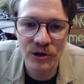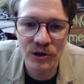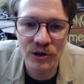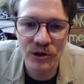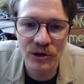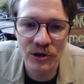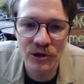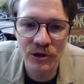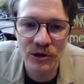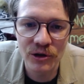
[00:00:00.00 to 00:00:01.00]

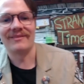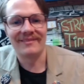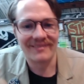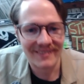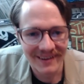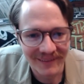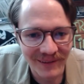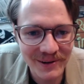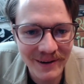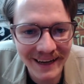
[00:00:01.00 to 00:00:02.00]
So
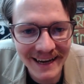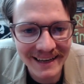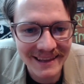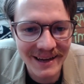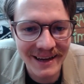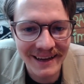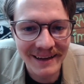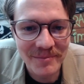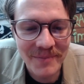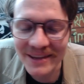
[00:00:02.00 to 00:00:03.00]
We're doing it
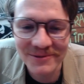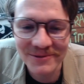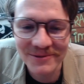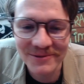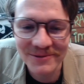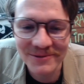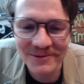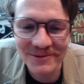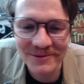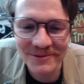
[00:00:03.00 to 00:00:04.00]
the best way that I
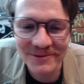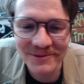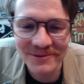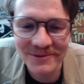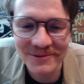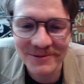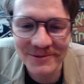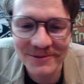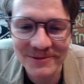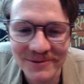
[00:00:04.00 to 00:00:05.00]
can handle when
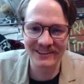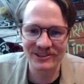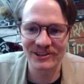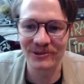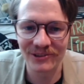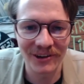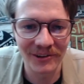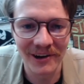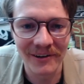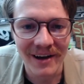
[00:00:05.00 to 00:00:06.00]
I'm running the show
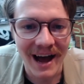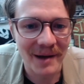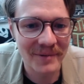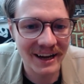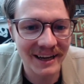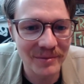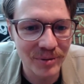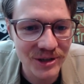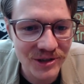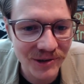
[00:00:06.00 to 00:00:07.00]
solo. I'm not going to
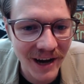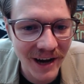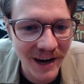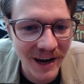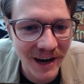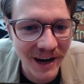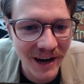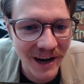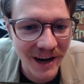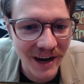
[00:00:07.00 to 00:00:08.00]
put you guys through
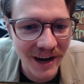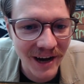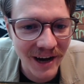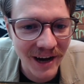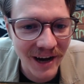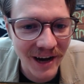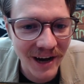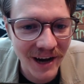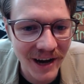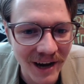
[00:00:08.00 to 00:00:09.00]
the audio tech
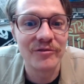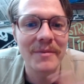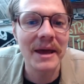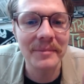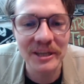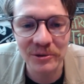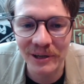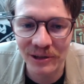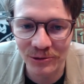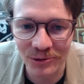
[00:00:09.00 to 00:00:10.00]
of maybe
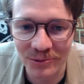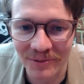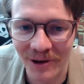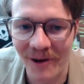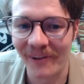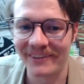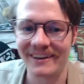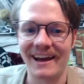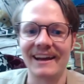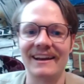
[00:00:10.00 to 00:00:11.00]
doing a Zoom call
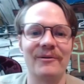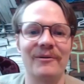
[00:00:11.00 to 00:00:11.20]
tonight.